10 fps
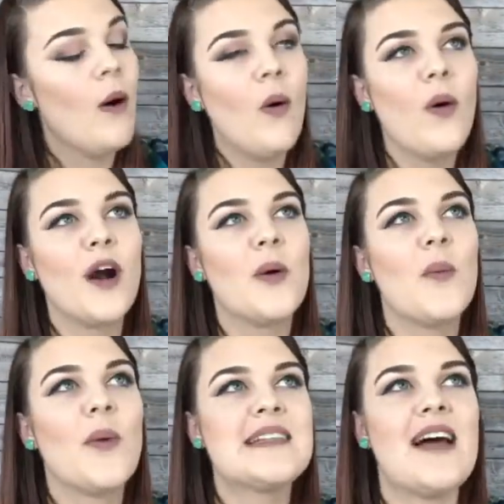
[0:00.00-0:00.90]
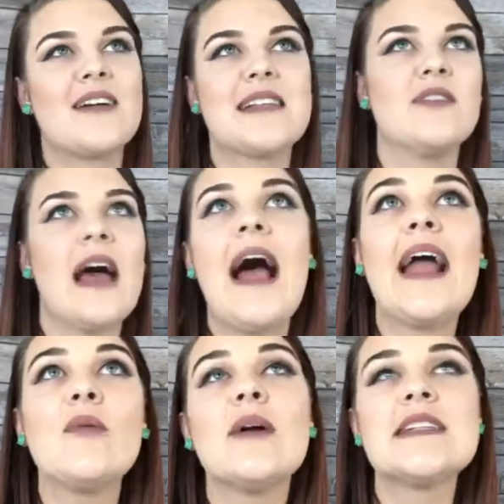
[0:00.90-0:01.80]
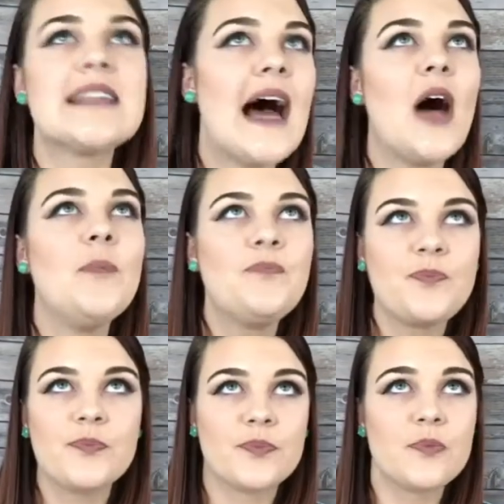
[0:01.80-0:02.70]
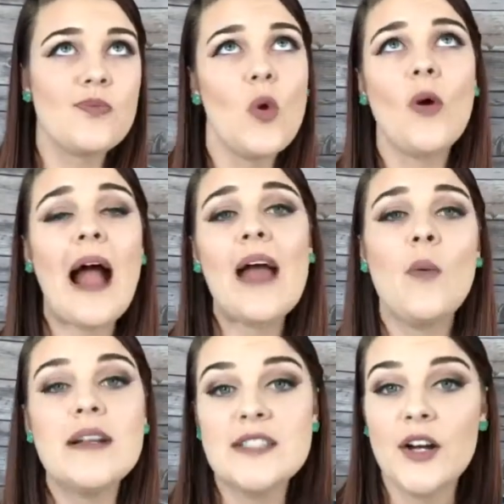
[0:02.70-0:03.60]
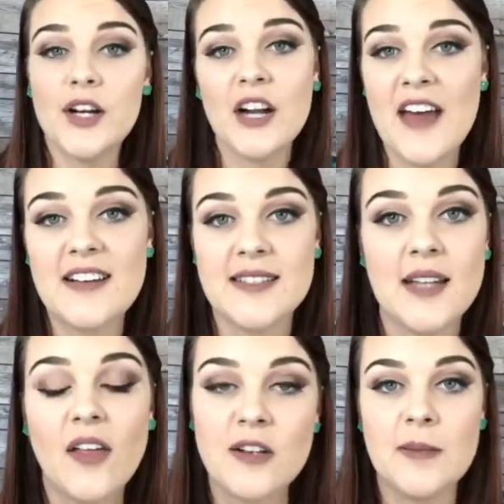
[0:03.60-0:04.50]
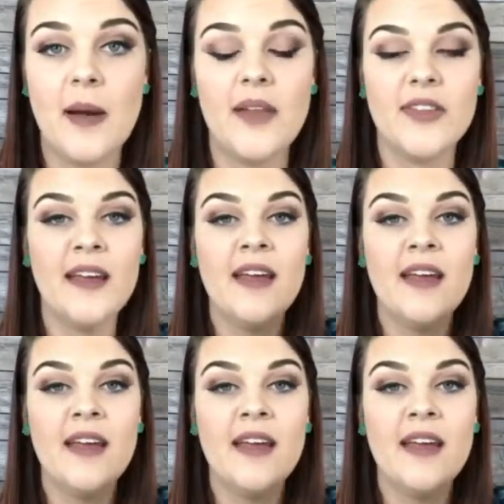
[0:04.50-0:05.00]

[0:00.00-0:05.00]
Or we tell ourselves, I want to sell, or I want to earn $1,000 a month.